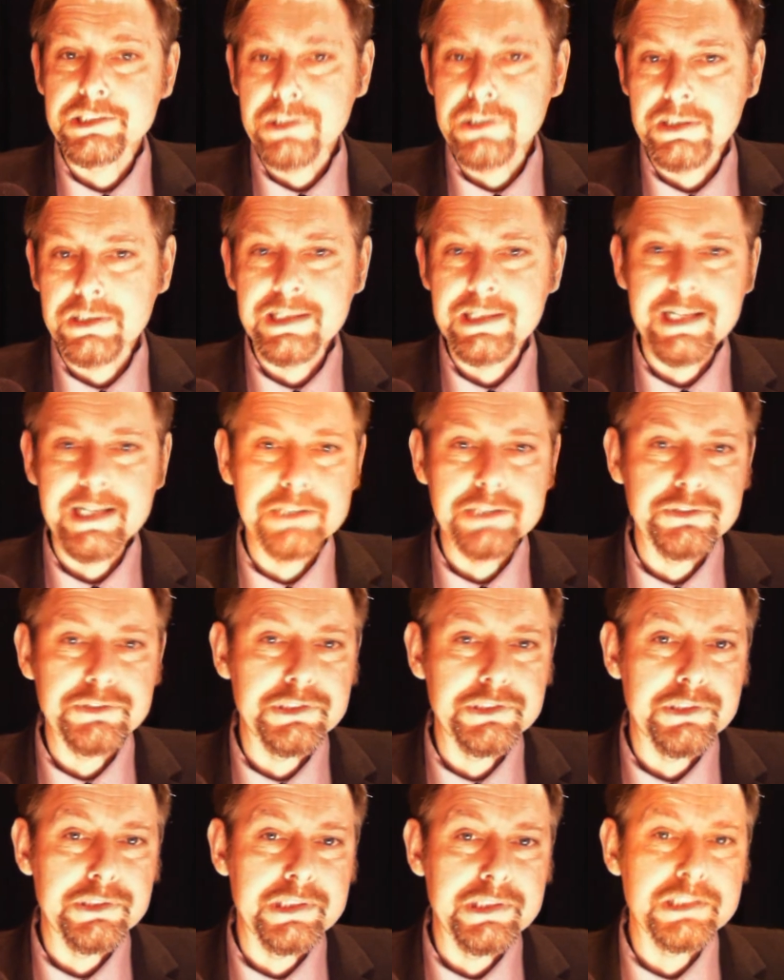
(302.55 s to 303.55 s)
suddenly
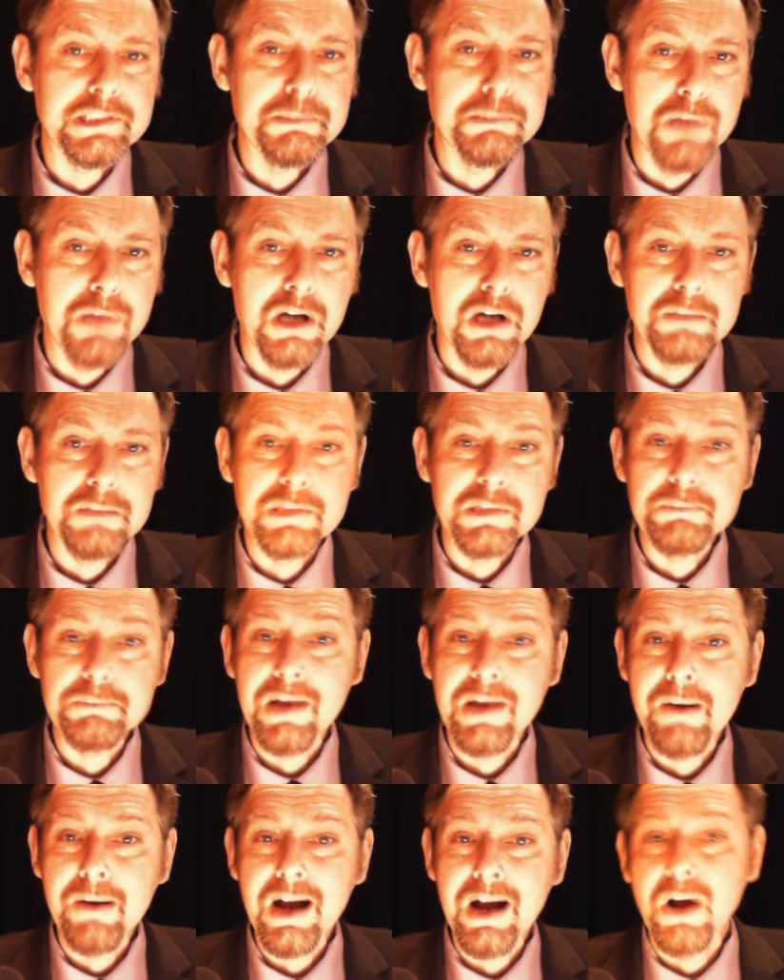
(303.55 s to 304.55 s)
introduced into Parliament
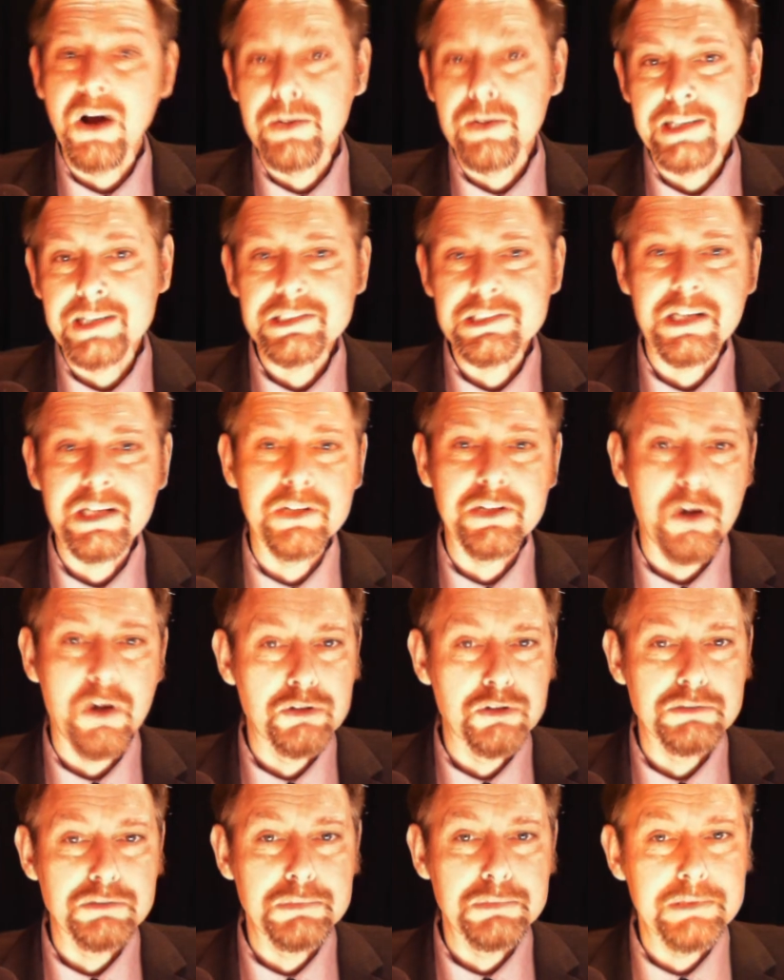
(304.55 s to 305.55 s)
by our honest and
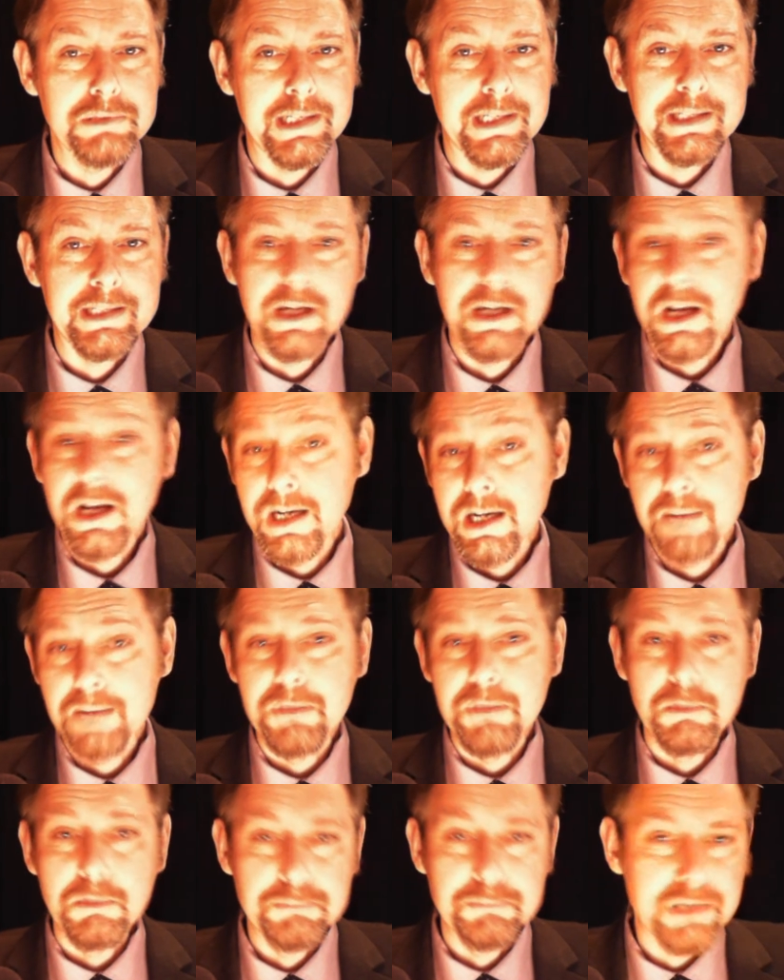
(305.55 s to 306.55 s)
honourable leader, Le
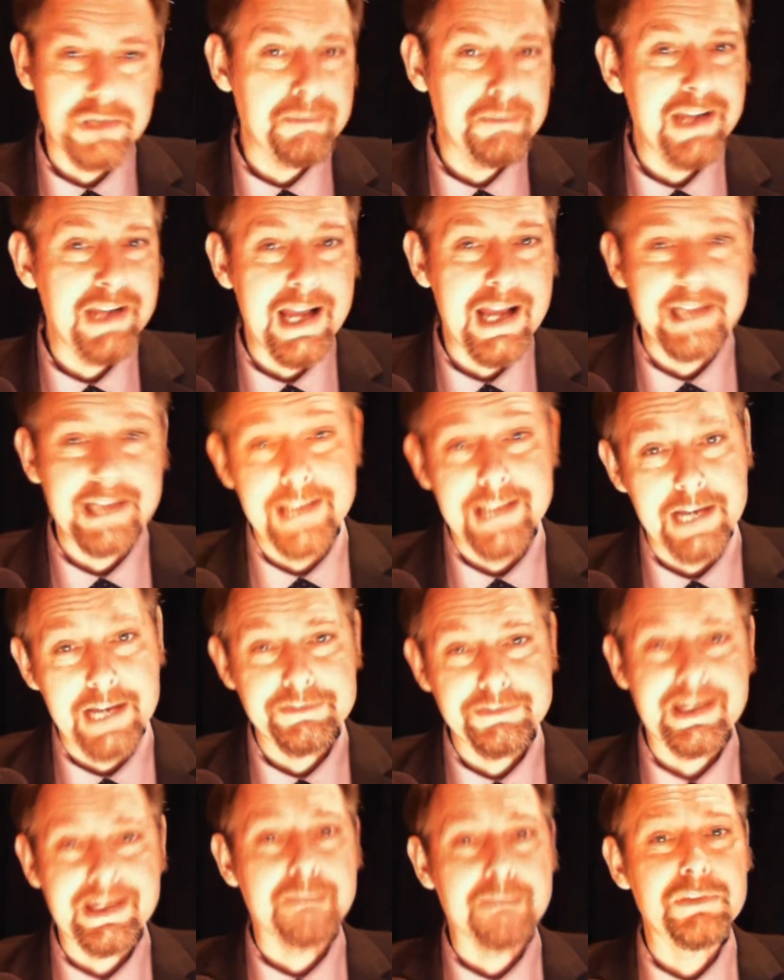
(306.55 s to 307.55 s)
Bon Premier
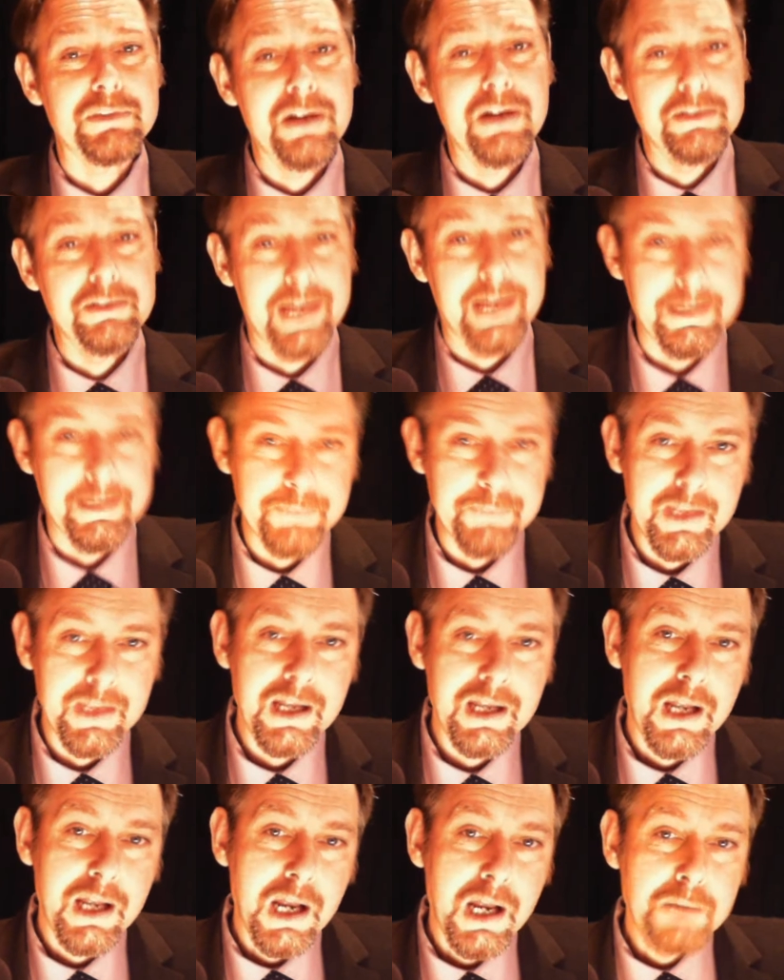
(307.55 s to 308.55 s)
Dave Cameroni.
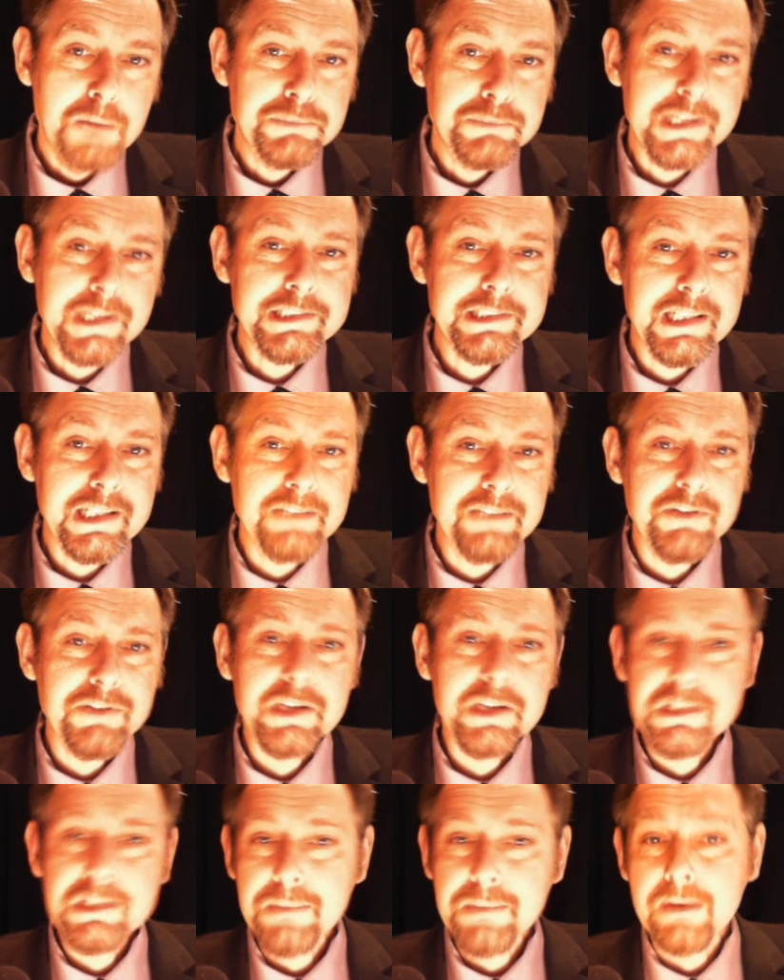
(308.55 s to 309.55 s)
Preaching the
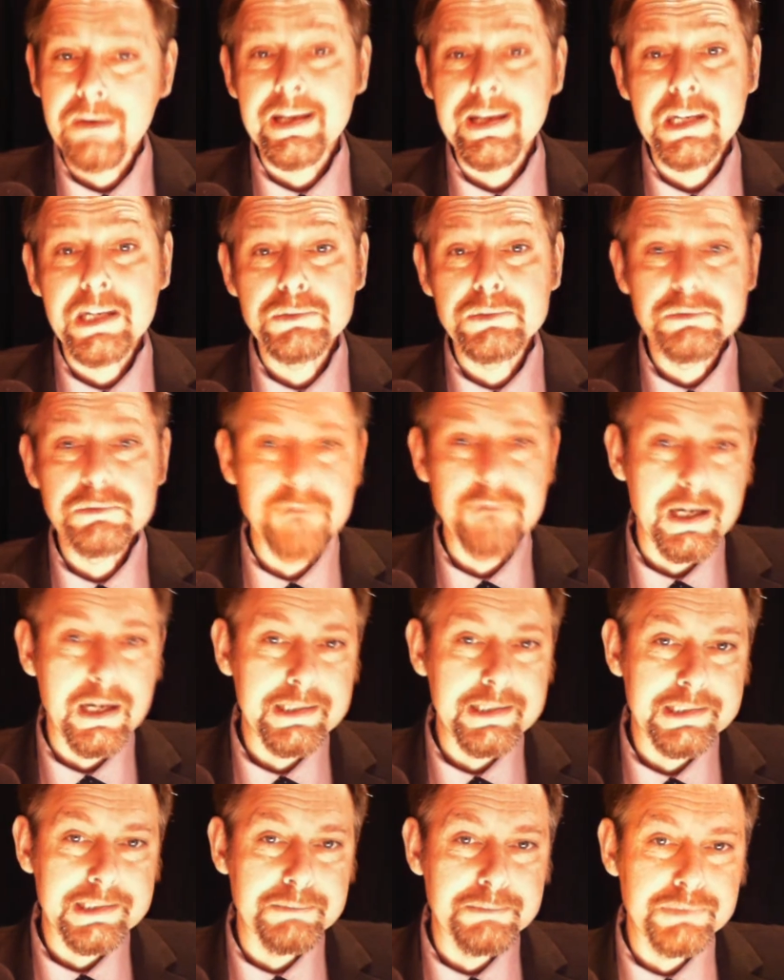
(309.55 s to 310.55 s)
verse about equal
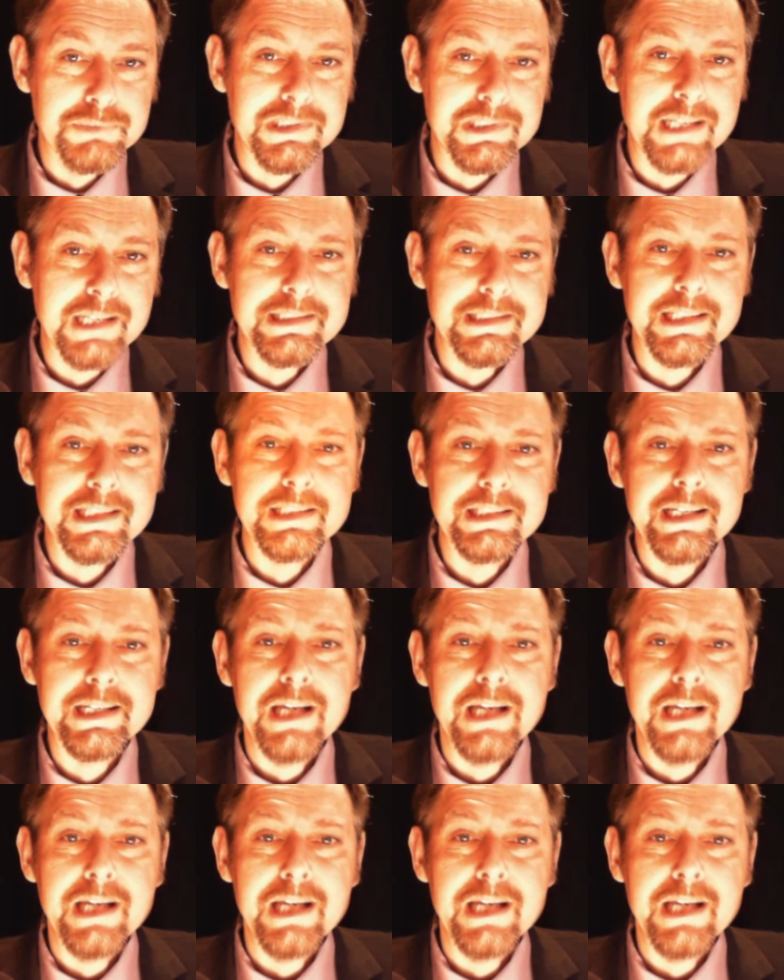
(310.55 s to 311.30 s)
rights and presenting